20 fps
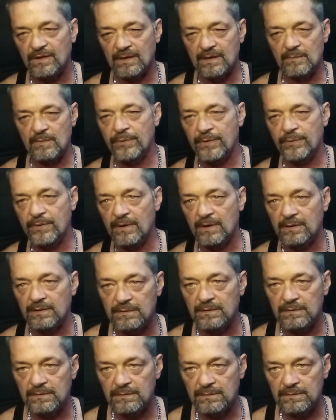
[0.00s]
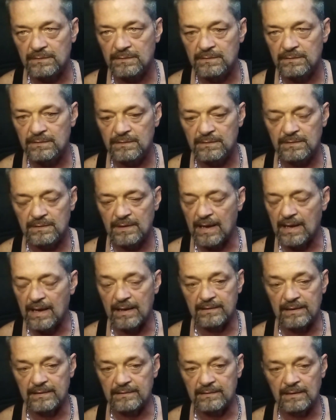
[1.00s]
Think I'm a punk?
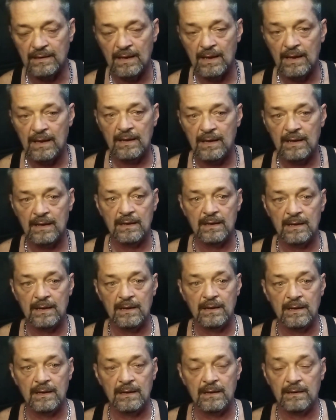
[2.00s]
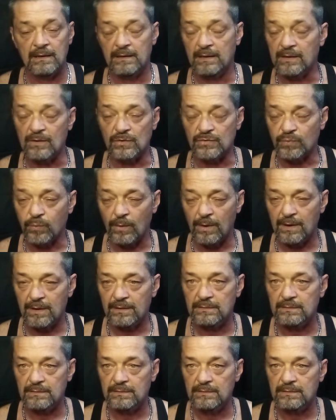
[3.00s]
And he goes,
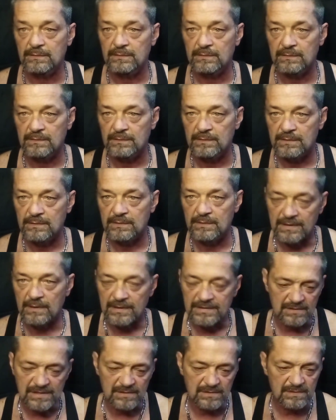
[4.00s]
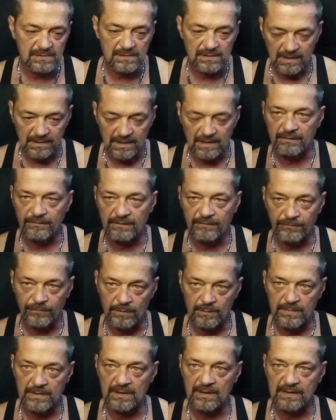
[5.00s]
what? I said, you cutting in
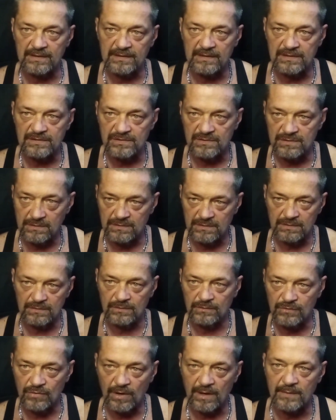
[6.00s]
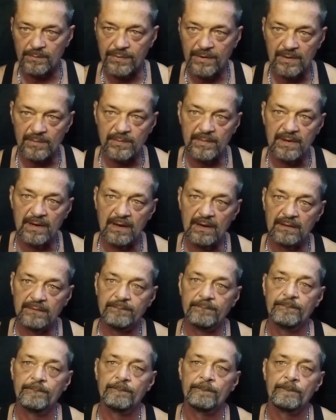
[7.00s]
front of me like this? You, you trying to punk me
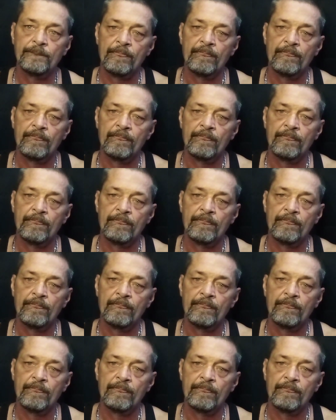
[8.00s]
out?